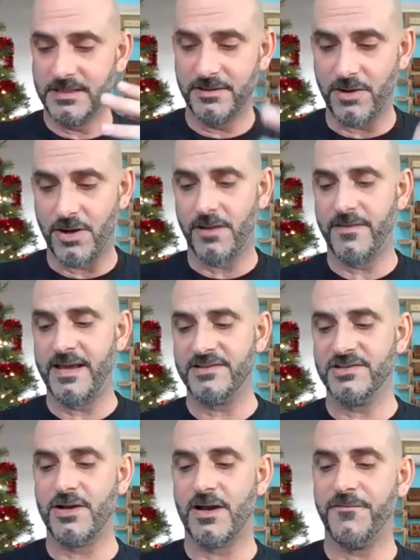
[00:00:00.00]
all that
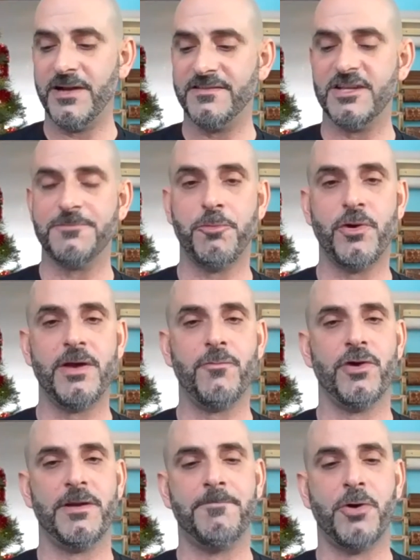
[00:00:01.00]
stuff. And at this point,
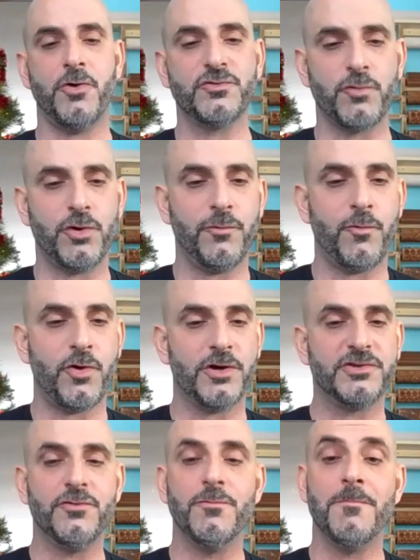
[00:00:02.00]
we're in post-World War
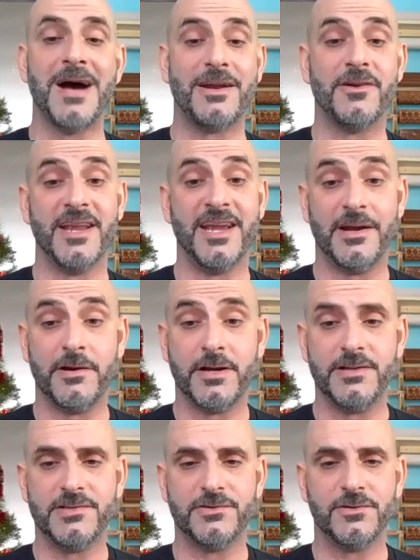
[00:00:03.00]
II modern
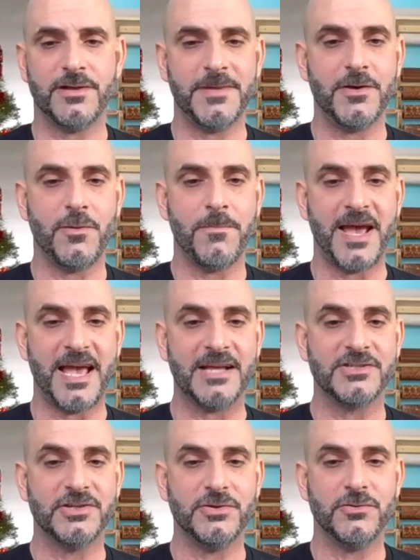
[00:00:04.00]
era. So let me go
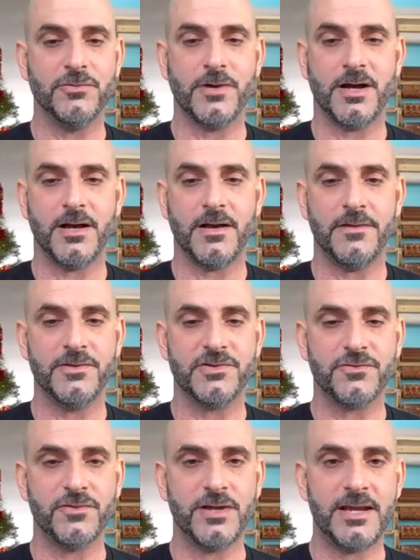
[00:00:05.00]
back to the
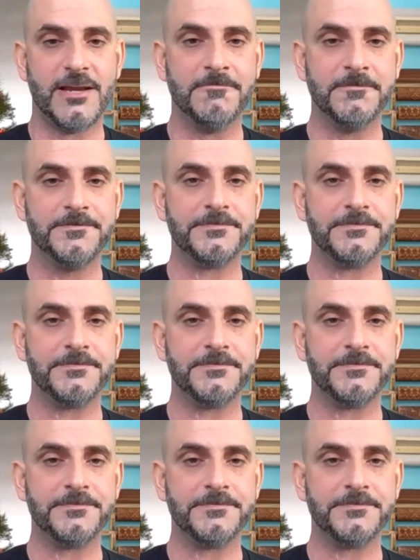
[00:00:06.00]
screen.